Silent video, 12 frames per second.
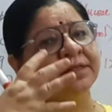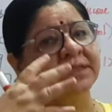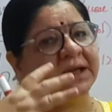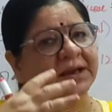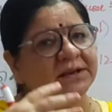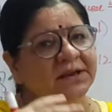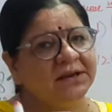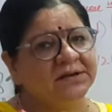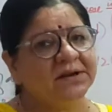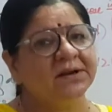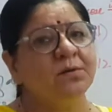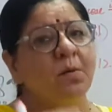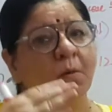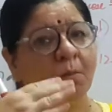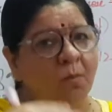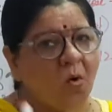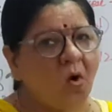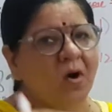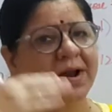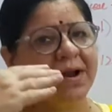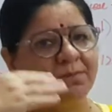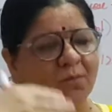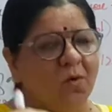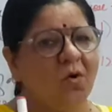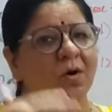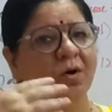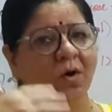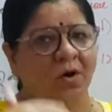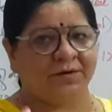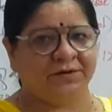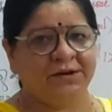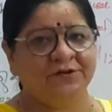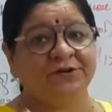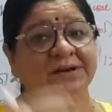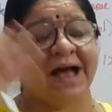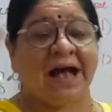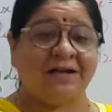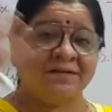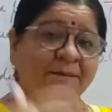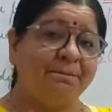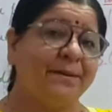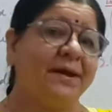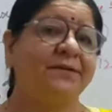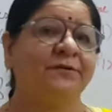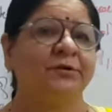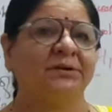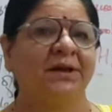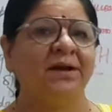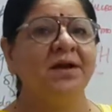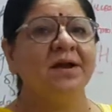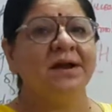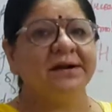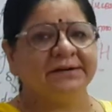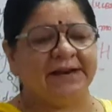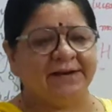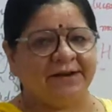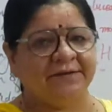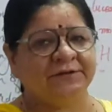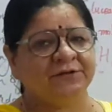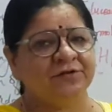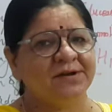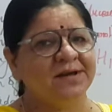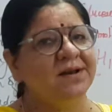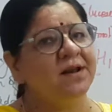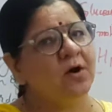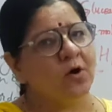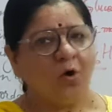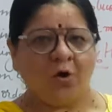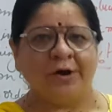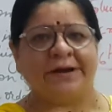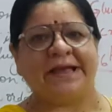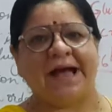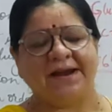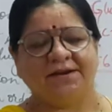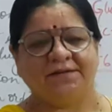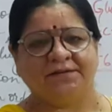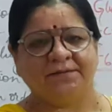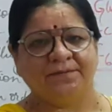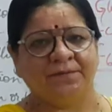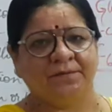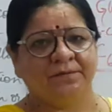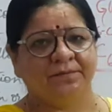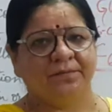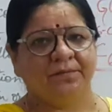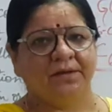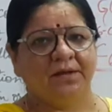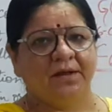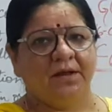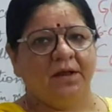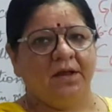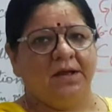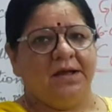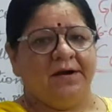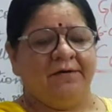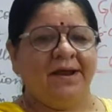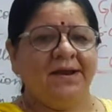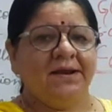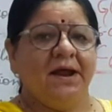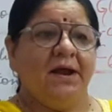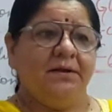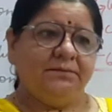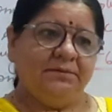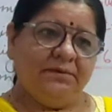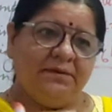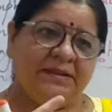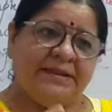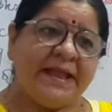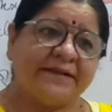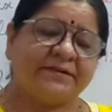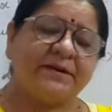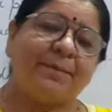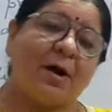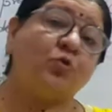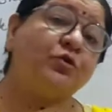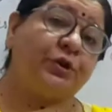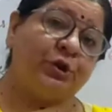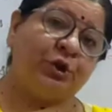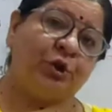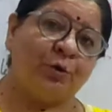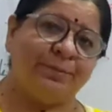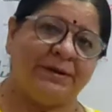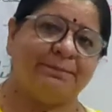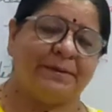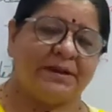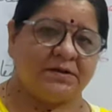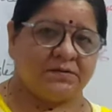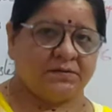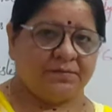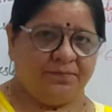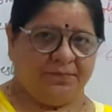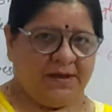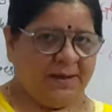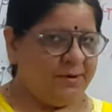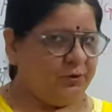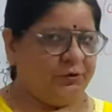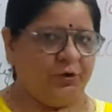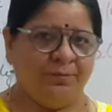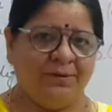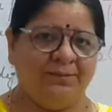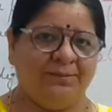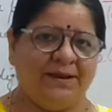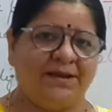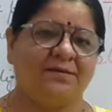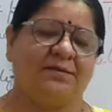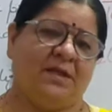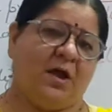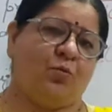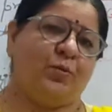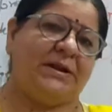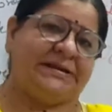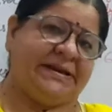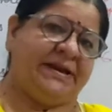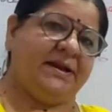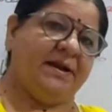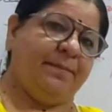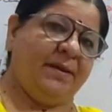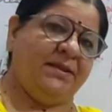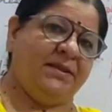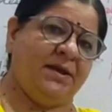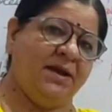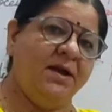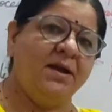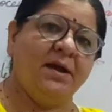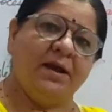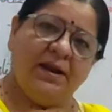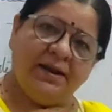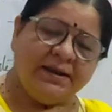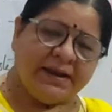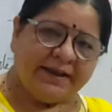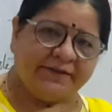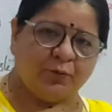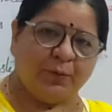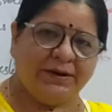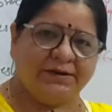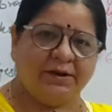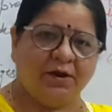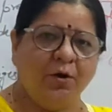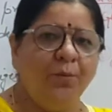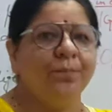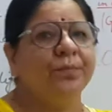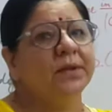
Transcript: they need in more and more oxygen as compared to the terrestrial organisms. Right? Next, about human beings. About human beings, now we will take up in the next video.